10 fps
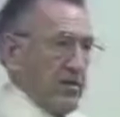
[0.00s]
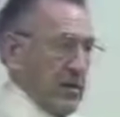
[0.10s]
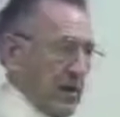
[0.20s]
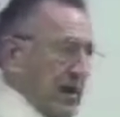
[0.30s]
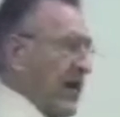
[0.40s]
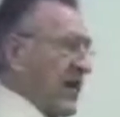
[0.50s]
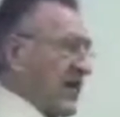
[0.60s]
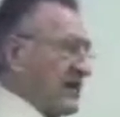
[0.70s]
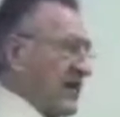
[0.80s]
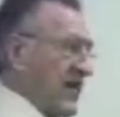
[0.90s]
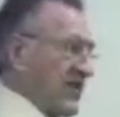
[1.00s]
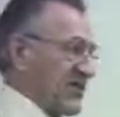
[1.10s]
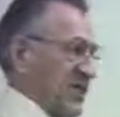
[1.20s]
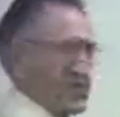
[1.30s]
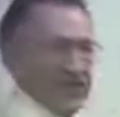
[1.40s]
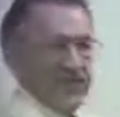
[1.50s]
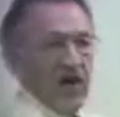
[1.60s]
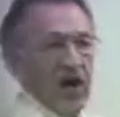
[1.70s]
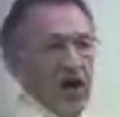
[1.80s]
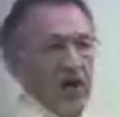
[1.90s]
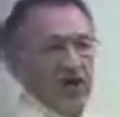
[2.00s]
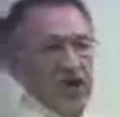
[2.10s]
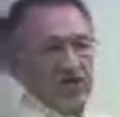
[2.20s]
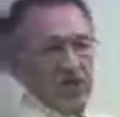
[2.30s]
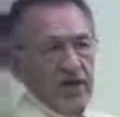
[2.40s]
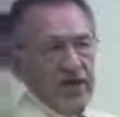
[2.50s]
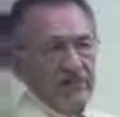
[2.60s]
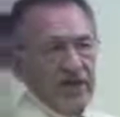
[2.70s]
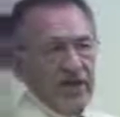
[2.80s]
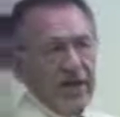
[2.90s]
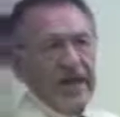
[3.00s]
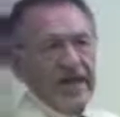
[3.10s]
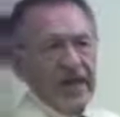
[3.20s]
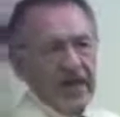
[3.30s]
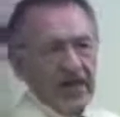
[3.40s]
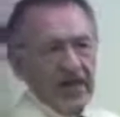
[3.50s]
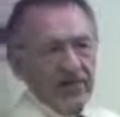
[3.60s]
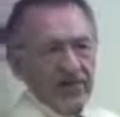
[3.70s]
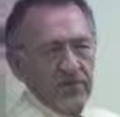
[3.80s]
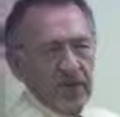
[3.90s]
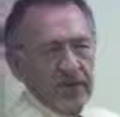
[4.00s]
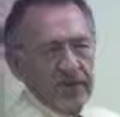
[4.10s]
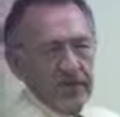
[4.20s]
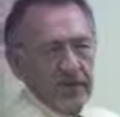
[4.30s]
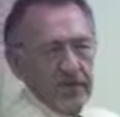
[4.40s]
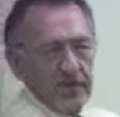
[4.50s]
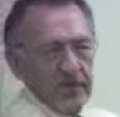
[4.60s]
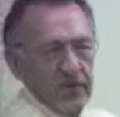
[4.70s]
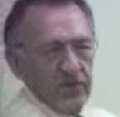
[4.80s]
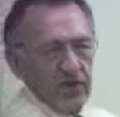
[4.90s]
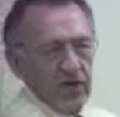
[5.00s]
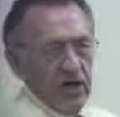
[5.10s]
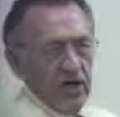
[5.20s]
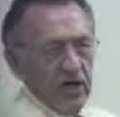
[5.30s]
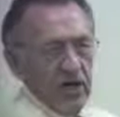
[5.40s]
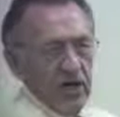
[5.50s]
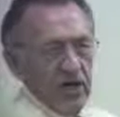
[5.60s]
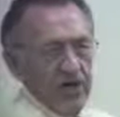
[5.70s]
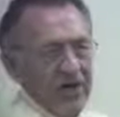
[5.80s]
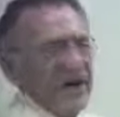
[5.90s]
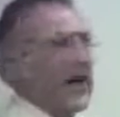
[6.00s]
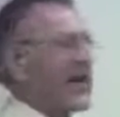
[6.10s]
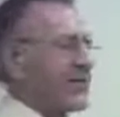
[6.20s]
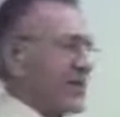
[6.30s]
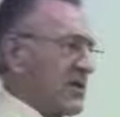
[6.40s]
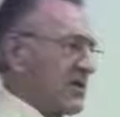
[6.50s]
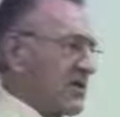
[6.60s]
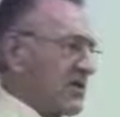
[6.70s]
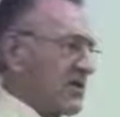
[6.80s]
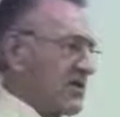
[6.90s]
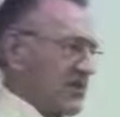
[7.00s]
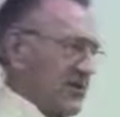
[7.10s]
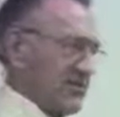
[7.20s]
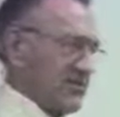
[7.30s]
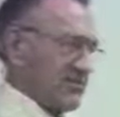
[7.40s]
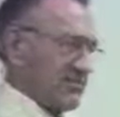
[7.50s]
because ever since the fall, nature has been alienated from God and we are no longer in harmony with the universe.